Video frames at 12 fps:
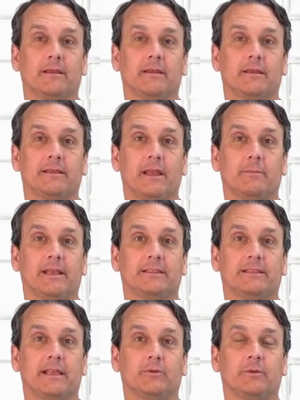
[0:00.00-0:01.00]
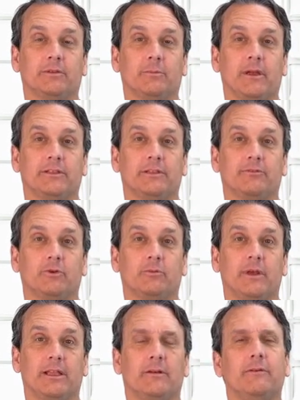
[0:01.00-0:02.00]
Companies that are responsive to a
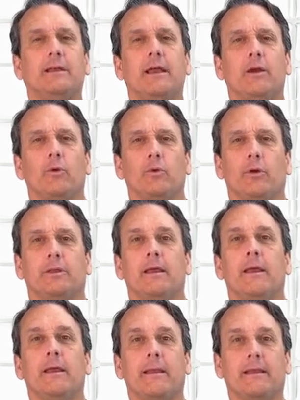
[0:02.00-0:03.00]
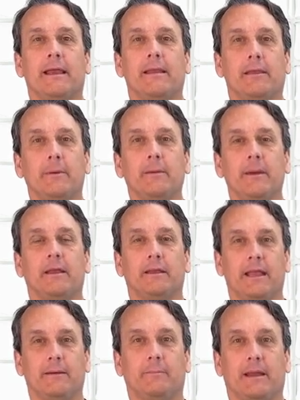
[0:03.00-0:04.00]
range of stakeholders tend to be better
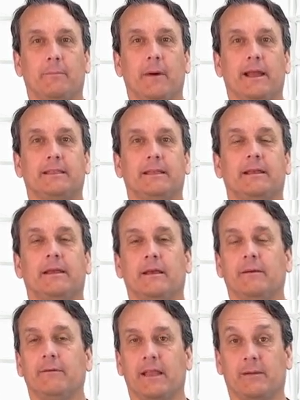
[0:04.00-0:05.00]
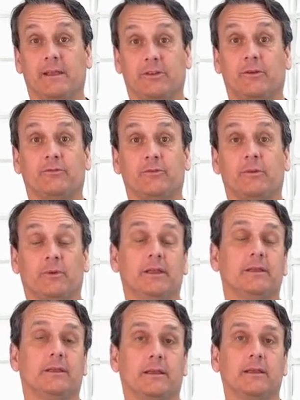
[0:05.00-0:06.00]
at minimizing their environmental
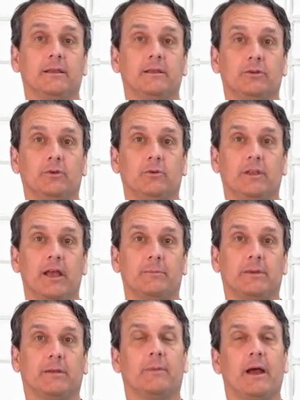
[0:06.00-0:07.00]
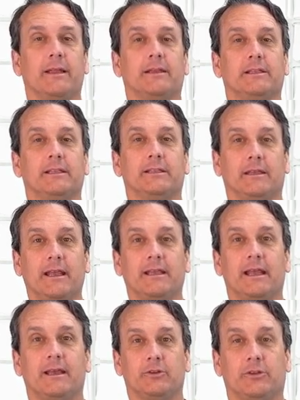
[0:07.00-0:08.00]
footprint through adopting practices like
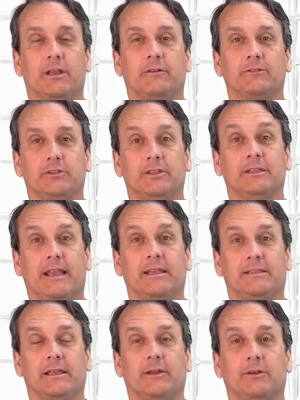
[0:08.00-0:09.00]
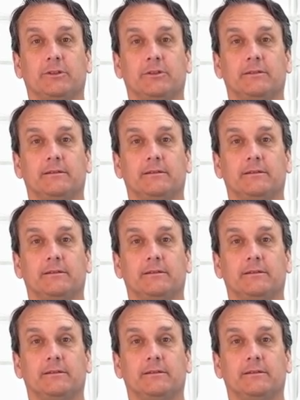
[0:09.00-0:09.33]
energy-efficient data centers.